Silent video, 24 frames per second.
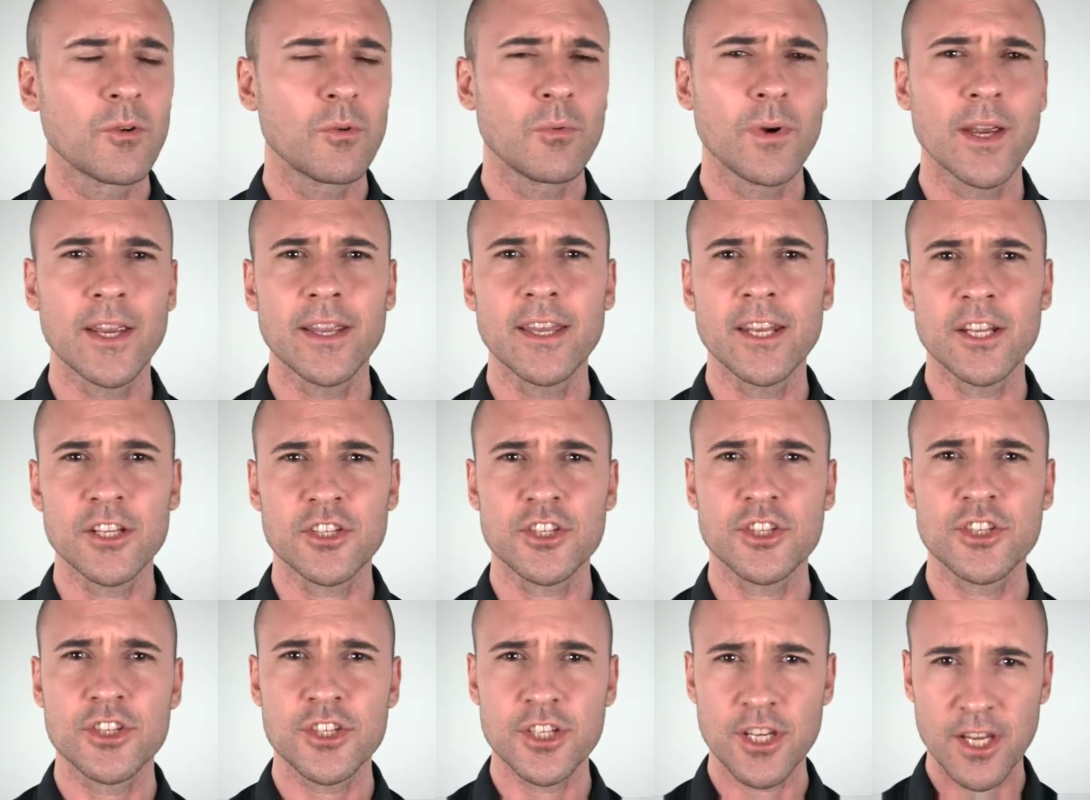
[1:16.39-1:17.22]
we're going to
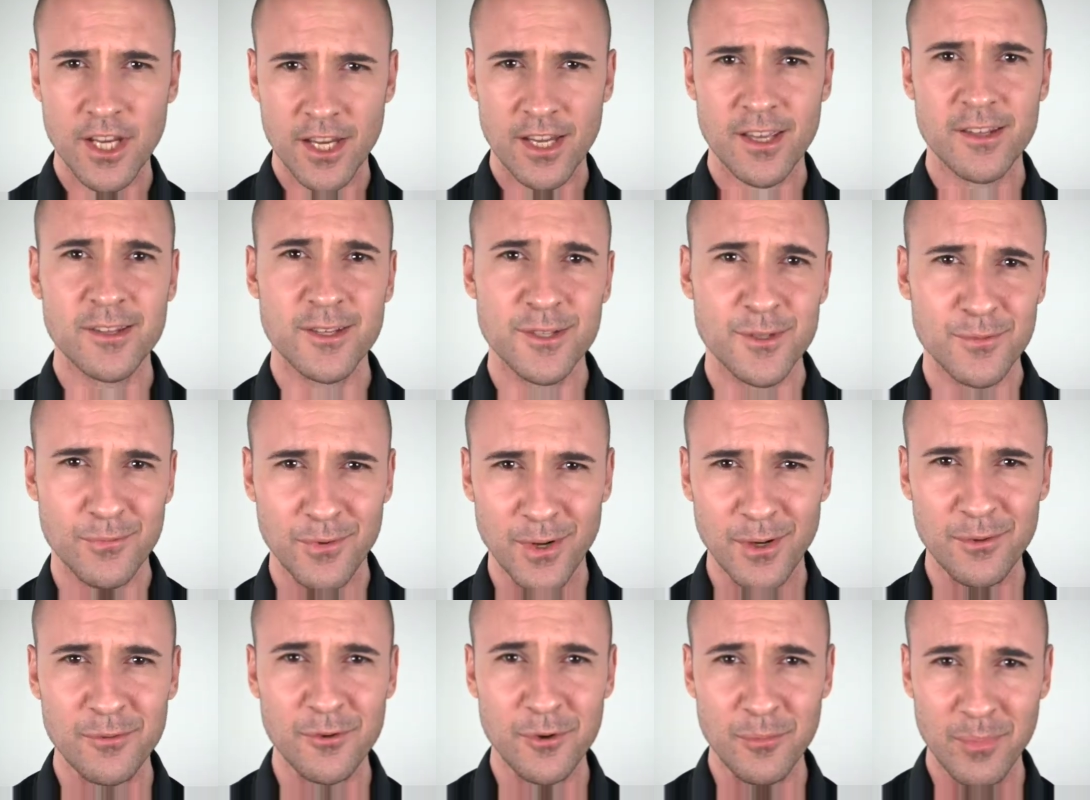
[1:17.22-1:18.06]
share this
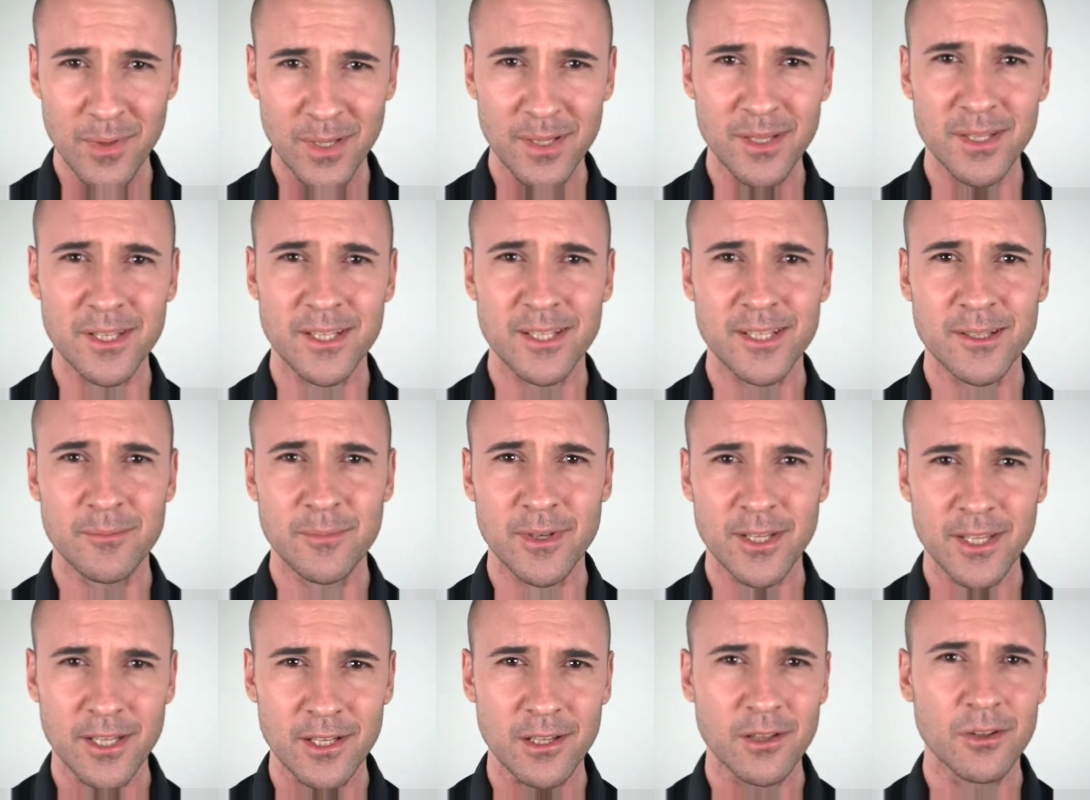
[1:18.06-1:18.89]
vulnerability and
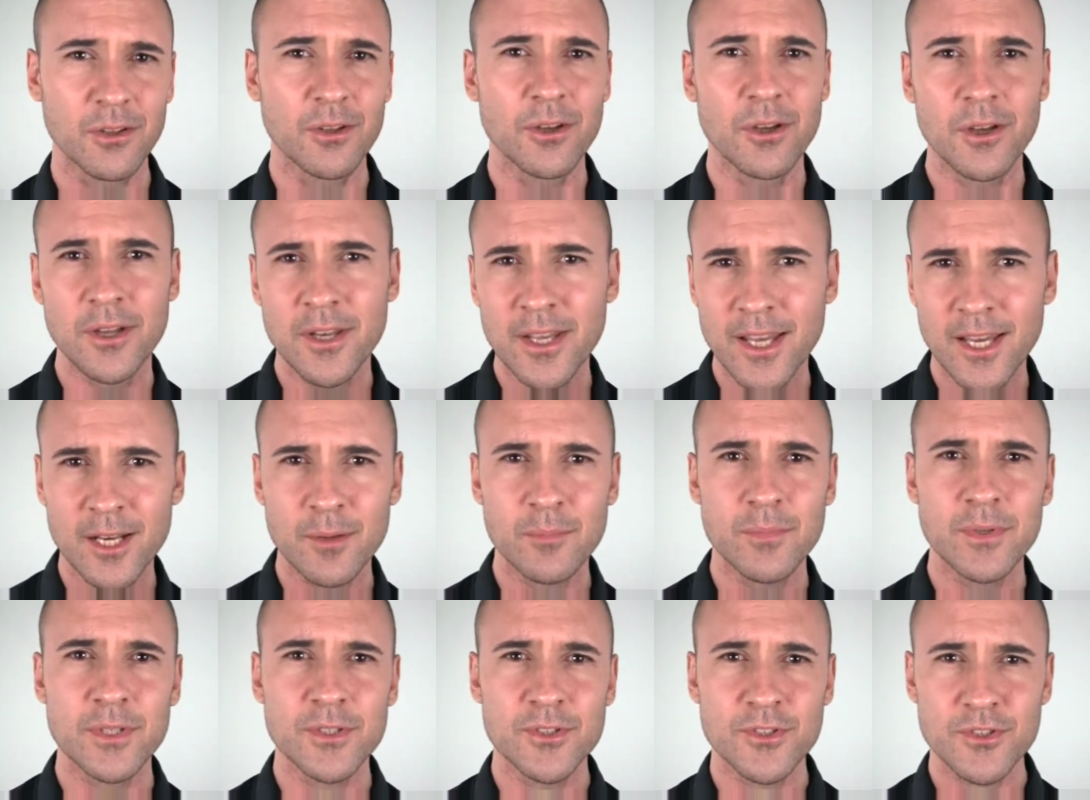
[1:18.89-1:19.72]
we're going to learn how to
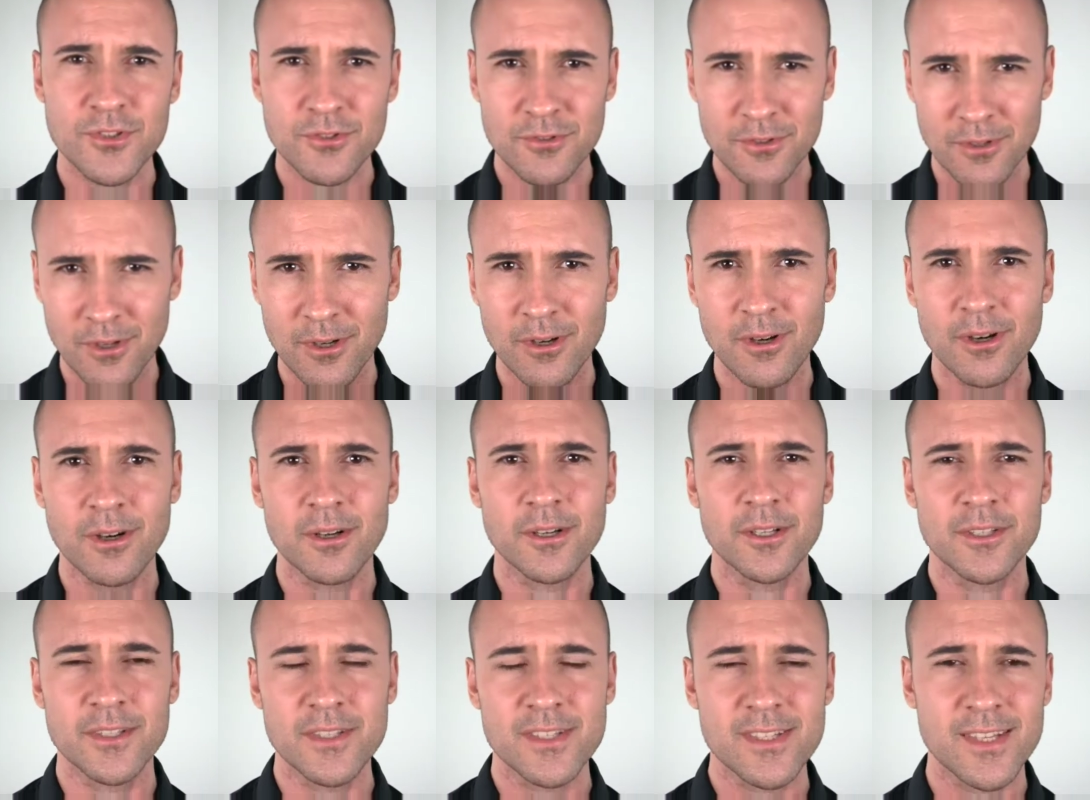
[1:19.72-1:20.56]
be
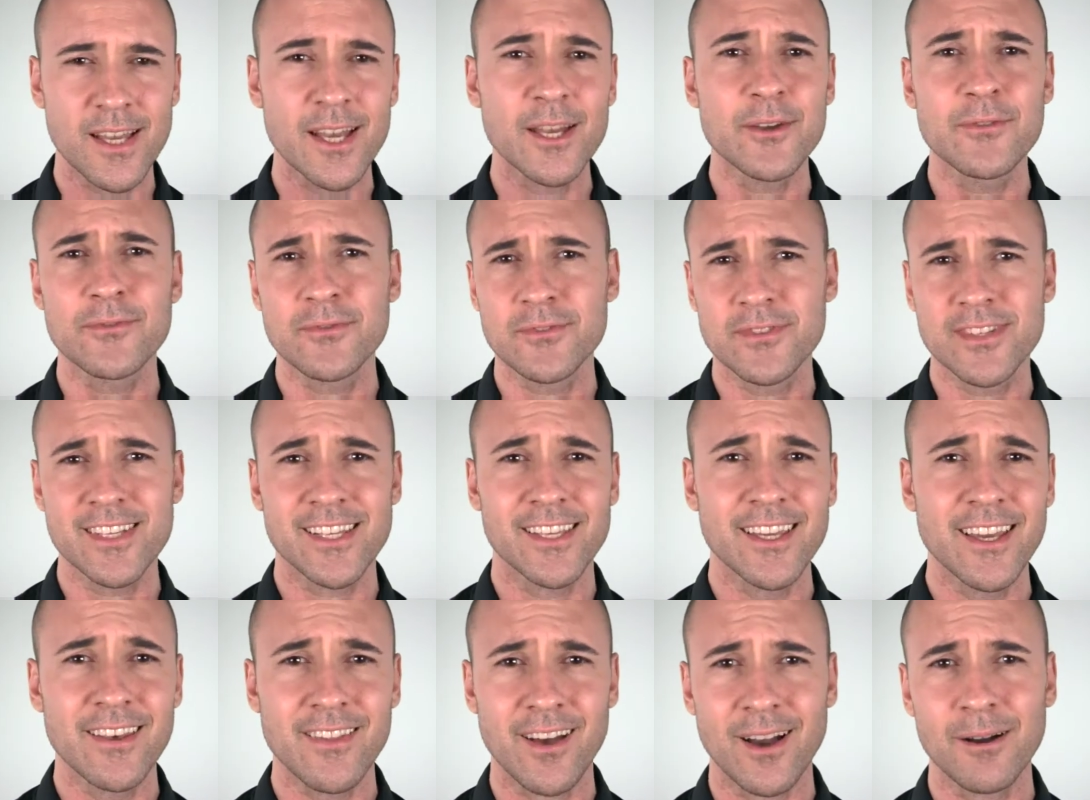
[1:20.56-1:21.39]
strong and safe
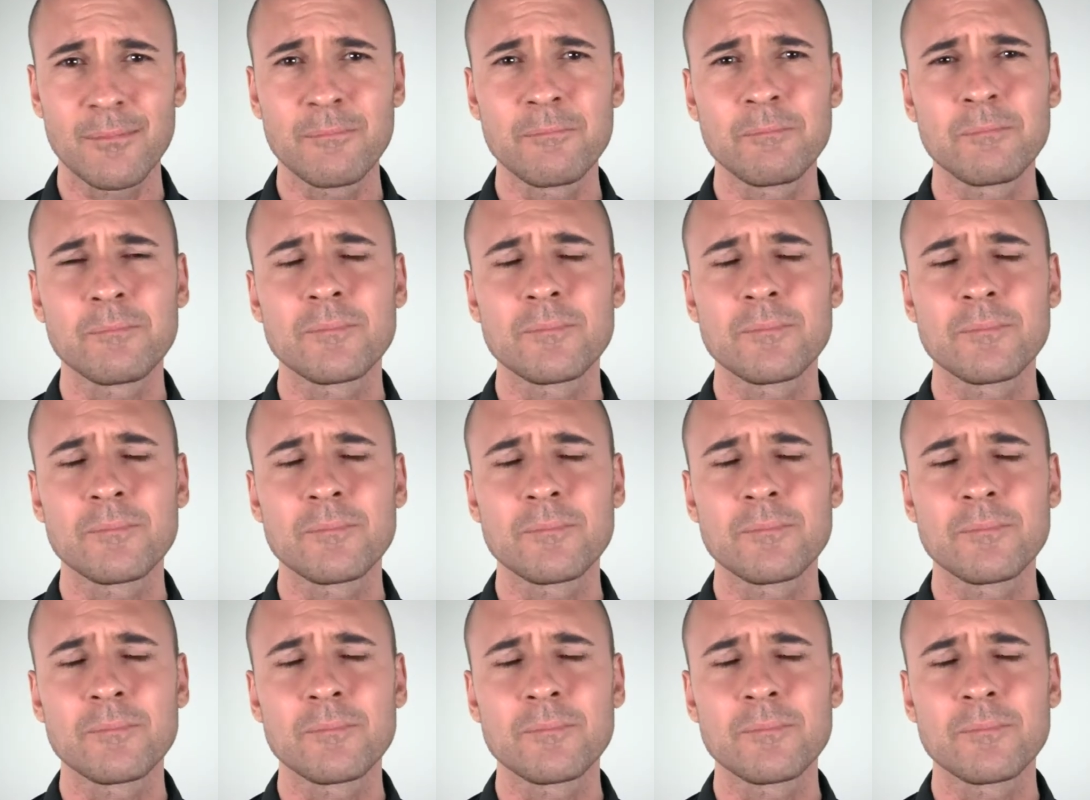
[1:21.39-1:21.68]
together.